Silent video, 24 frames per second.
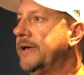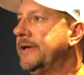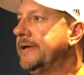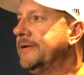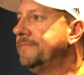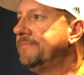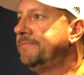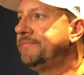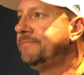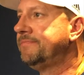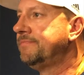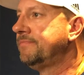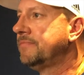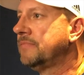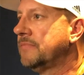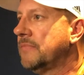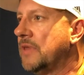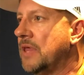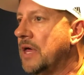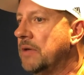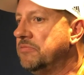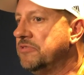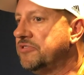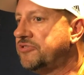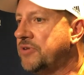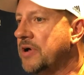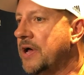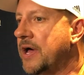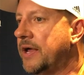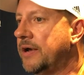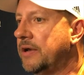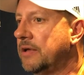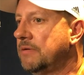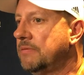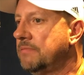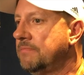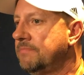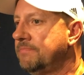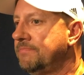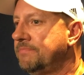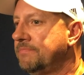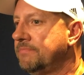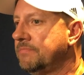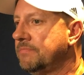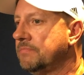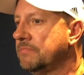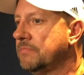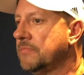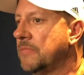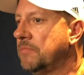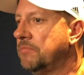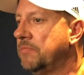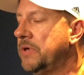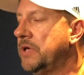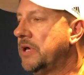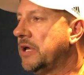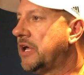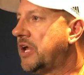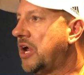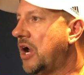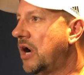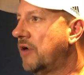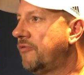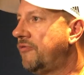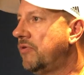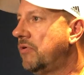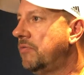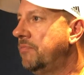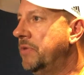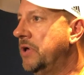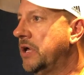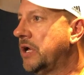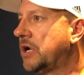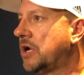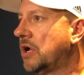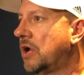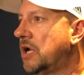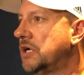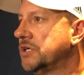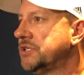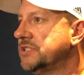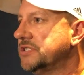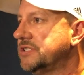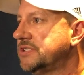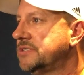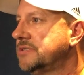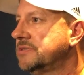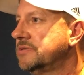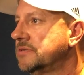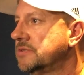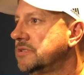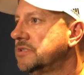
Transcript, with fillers: And I'm just trying to, being careful, being cautious.